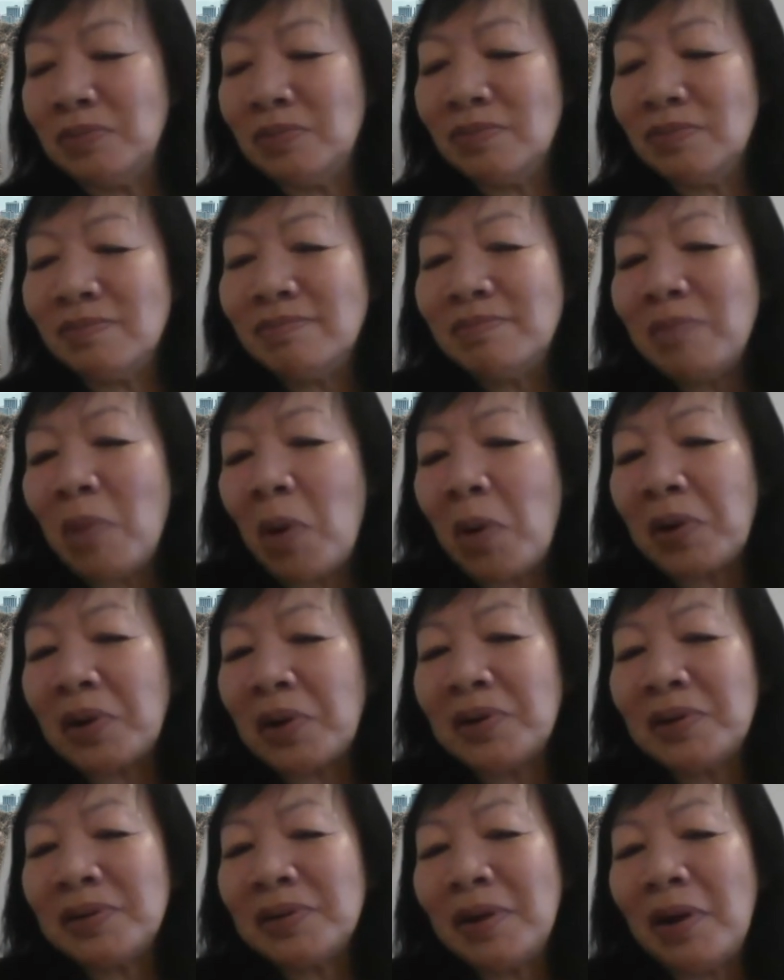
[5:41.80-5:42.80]

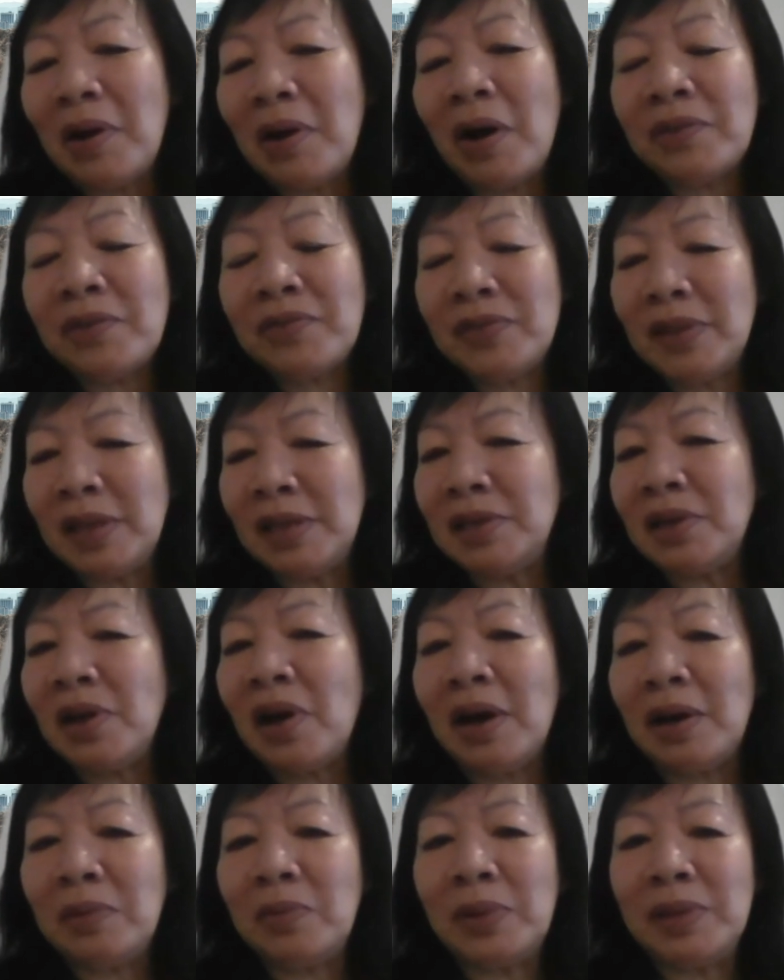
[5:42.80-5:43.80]
More often than
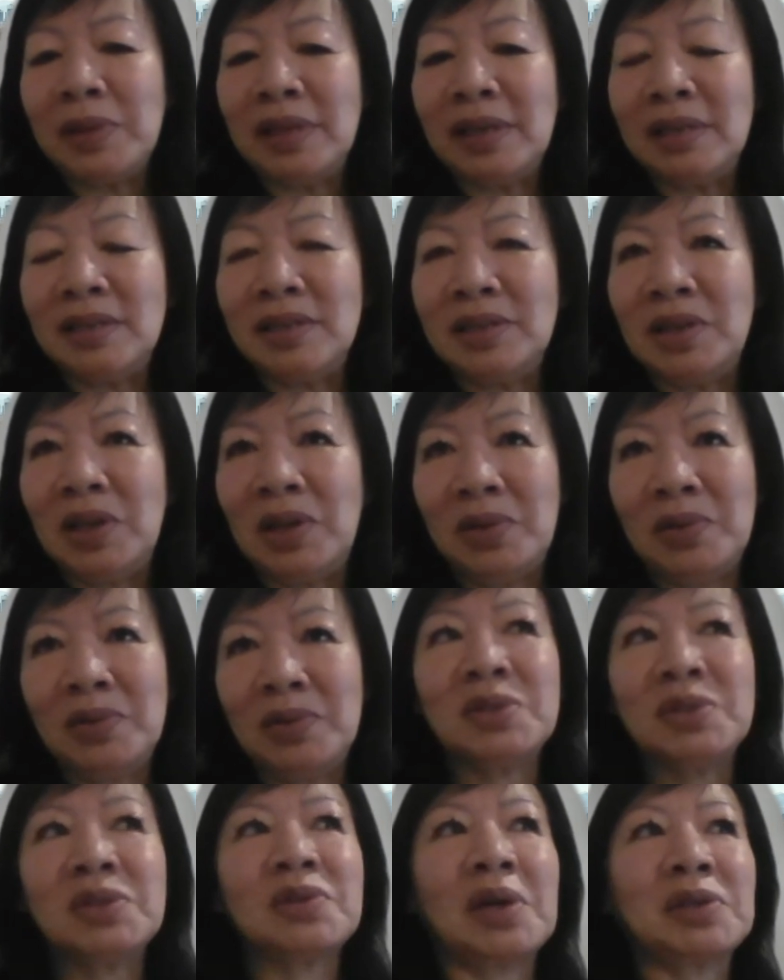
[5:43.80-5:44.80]
not, when the new
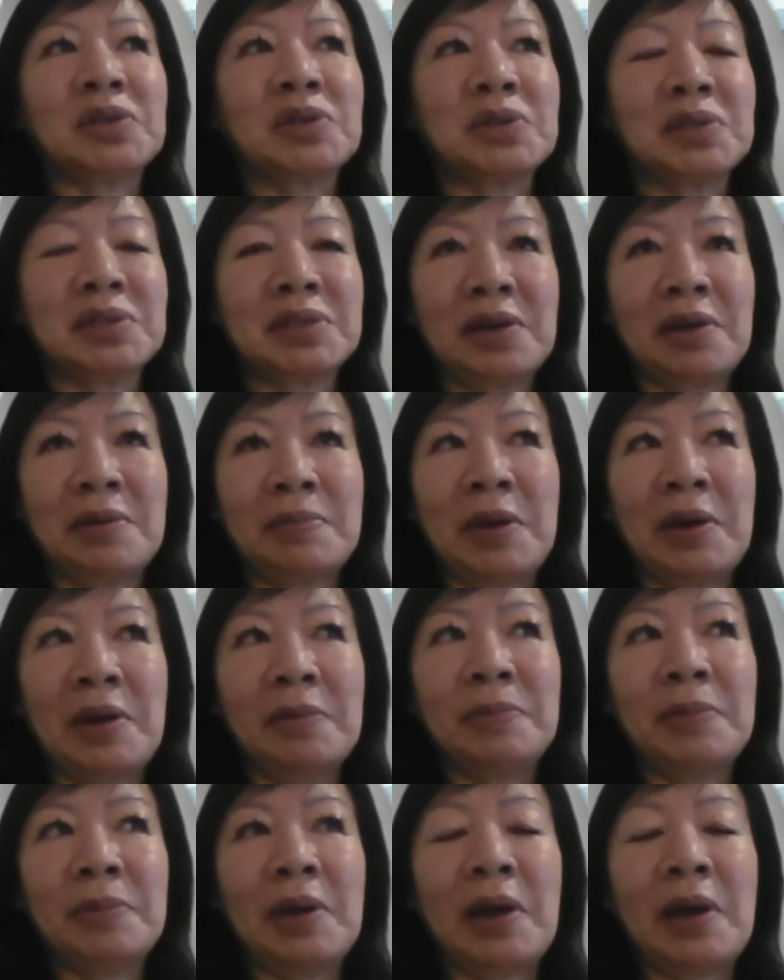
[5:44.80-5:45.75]
structures come up,